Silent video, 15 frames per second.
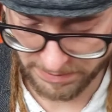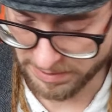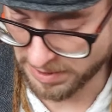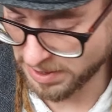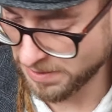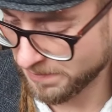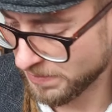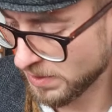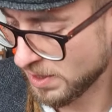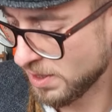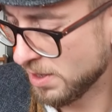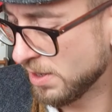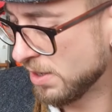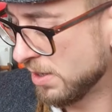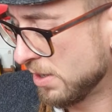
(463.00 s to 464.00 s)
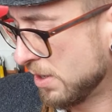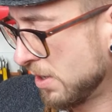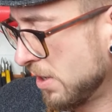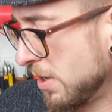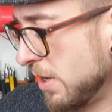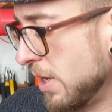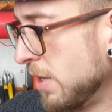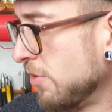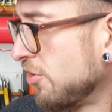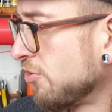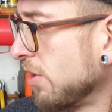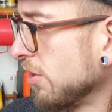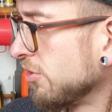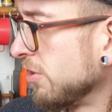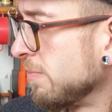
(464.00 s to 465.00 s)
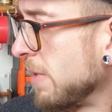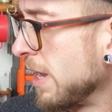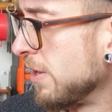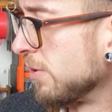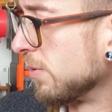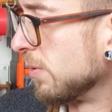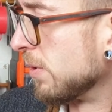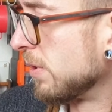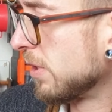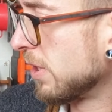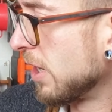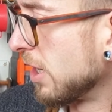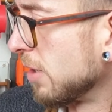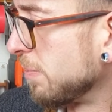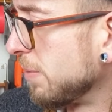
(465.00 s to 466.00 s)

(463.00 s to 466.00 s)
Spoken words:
that. Instruction manual. Colour